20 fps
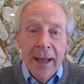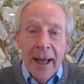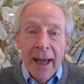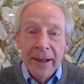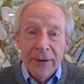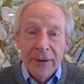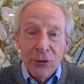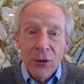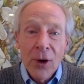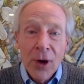
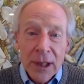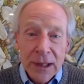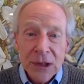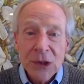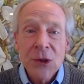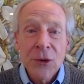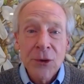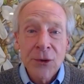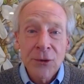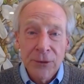and draw a
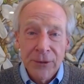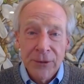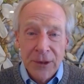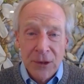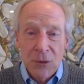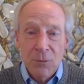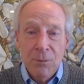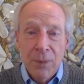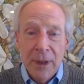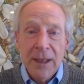circle
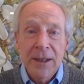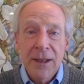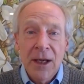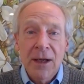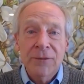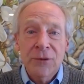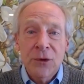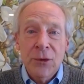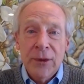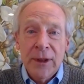that's big
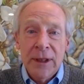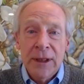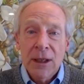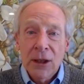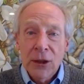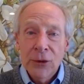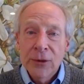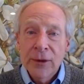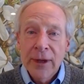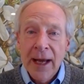enough to
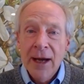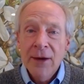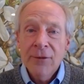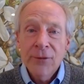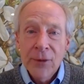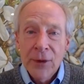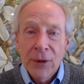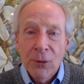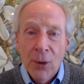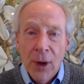include
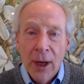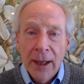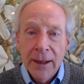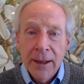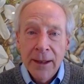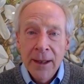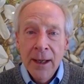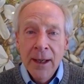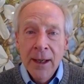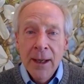everyone.